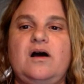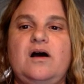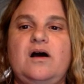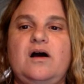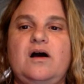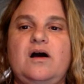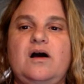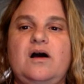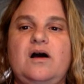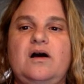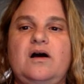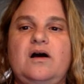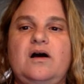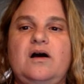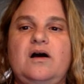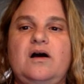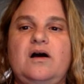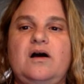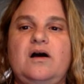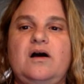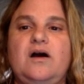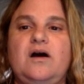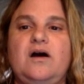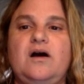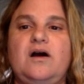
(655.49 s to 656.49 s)
right,
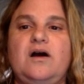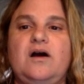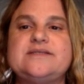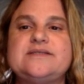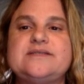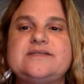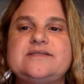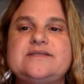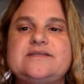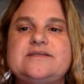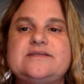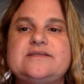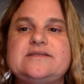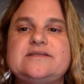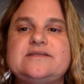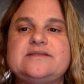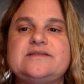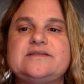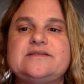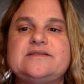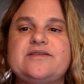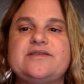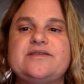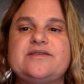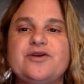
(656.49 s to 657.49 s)
the
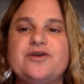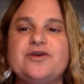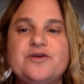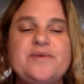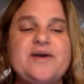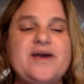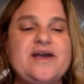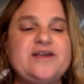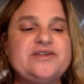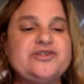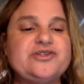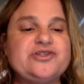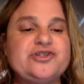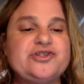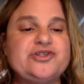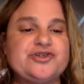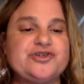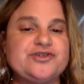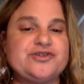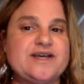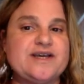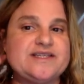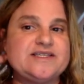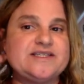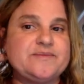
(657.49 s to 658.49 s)
third page is your
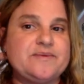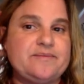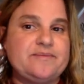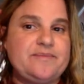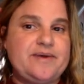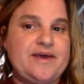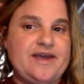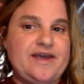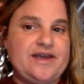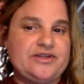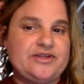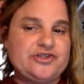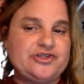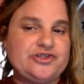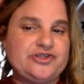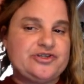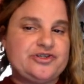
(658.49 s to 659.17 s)
assessment page.